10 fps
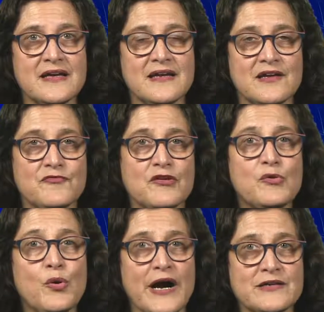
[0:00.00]
It
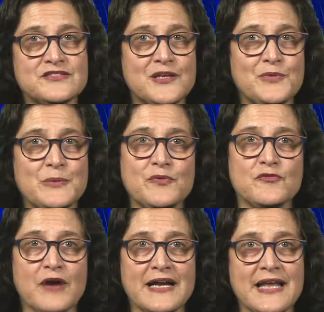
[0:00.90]
requires that people
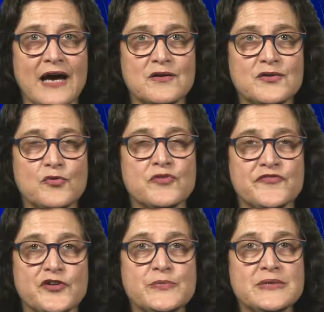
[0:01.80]
write out or
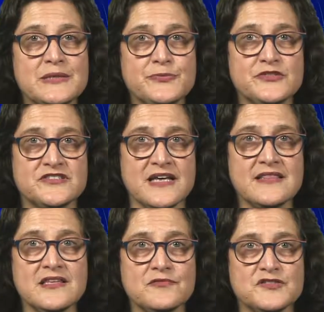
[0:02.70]
verbally present
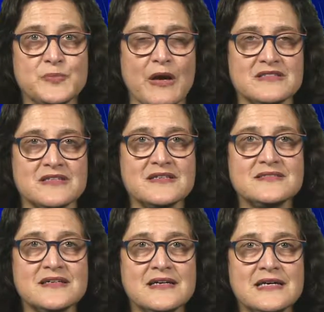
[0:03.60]
their responses,